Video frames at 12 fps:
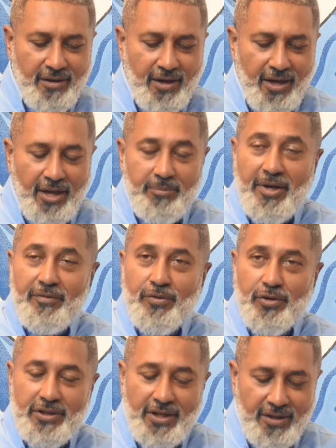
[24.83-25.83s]
And May
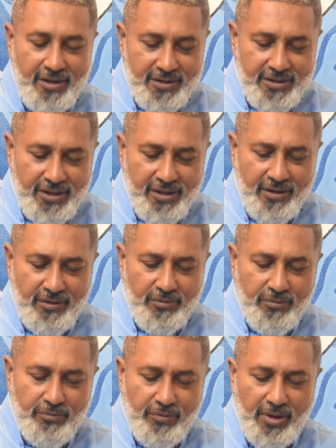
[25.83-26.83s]
14 this year
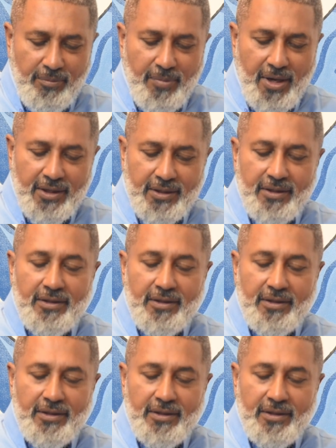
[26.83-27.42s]
will mark